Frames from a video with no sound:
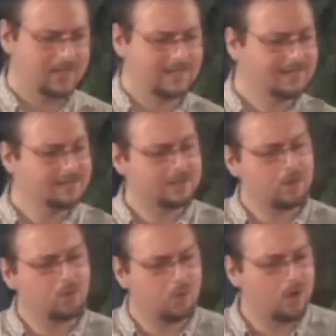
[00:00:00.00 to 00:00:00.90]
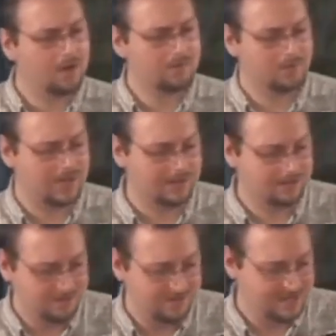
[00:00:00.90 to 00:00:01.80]
And I didn't know what, but I
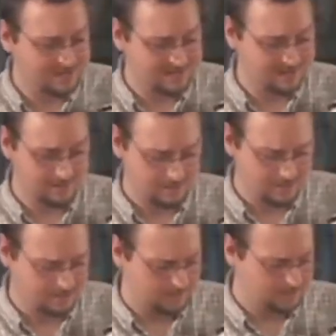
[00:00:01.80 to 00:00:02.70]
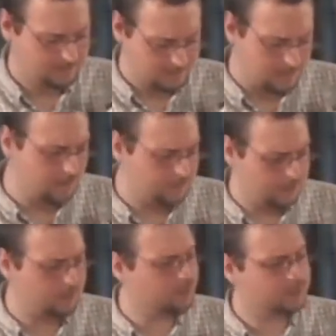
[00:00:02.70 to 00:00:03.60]
knew that
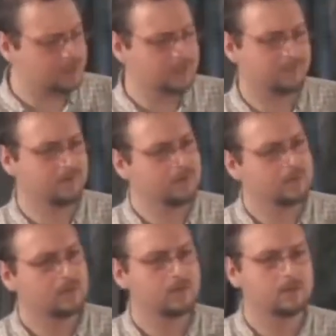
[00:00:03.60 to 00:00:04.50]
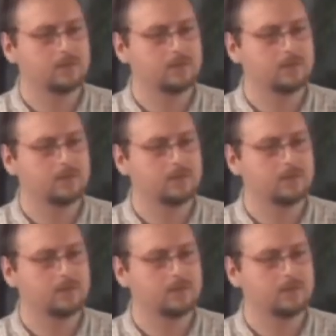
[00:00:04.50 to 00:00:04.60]
something was different.